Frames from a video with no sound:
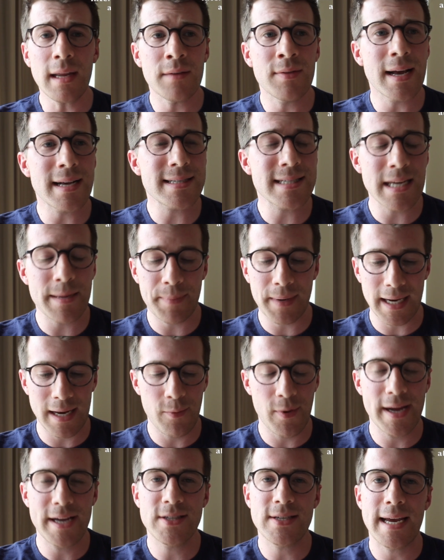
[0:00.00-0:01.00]
That's typically
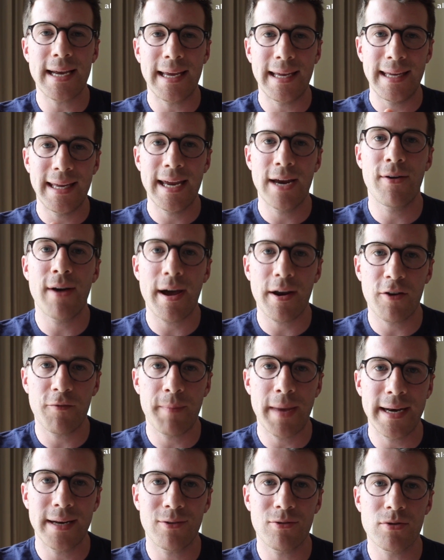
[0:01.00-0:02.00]
where you take a year out of
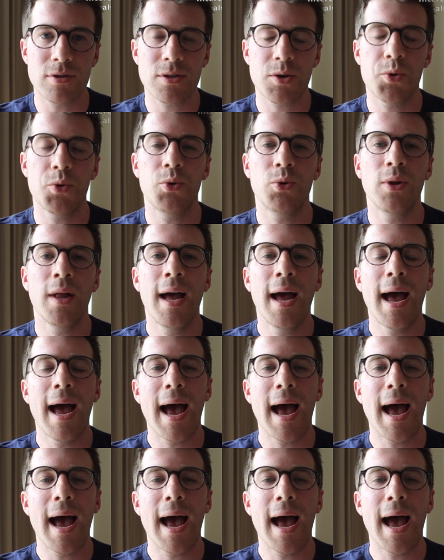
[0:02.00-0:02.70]
medical school,